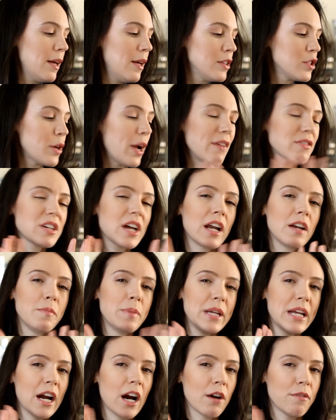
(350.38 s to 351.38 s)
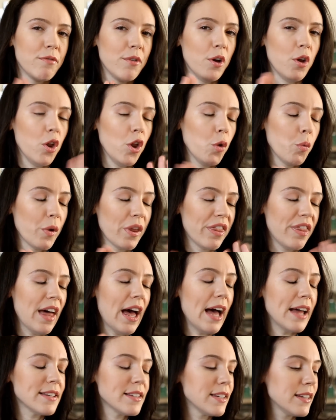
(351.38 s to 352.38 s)
So I have to kind of be careful with
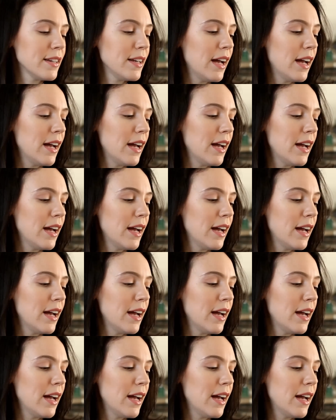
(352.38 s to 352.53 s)
that.